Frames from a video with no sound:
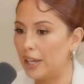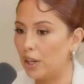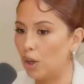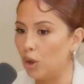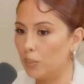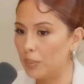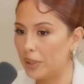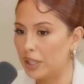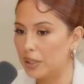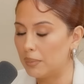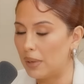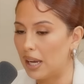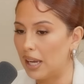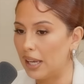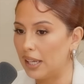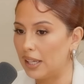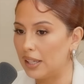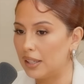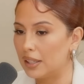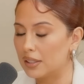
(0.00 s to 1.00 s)
opened
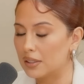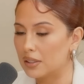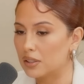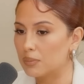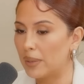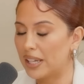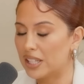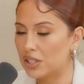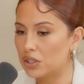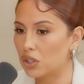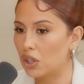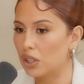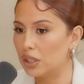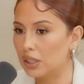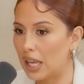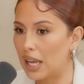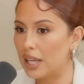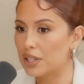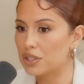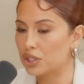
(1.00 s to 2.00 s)
my Star
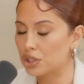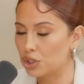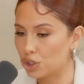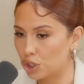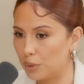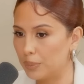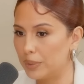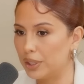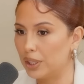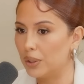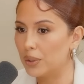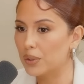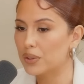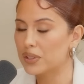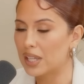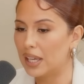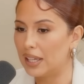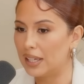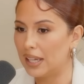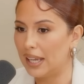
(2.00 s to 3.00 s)
Lash in Sherman Oaks,
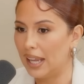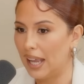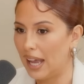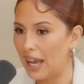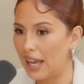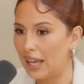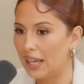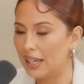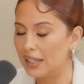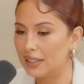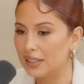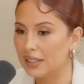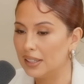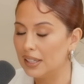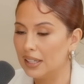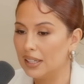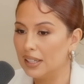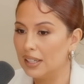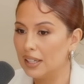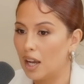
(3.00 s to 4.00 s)
and I had
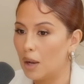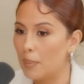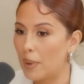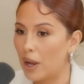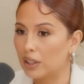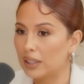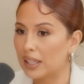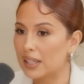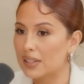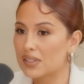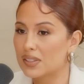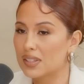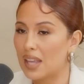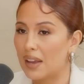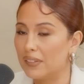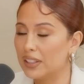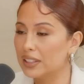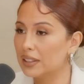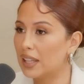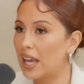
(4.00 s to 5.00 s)
about like
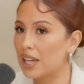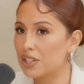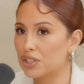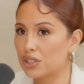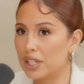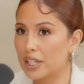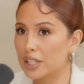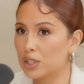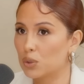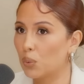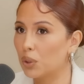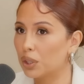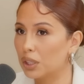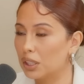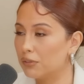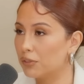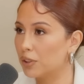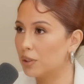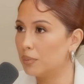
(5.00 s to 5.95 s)
7 lash techs working for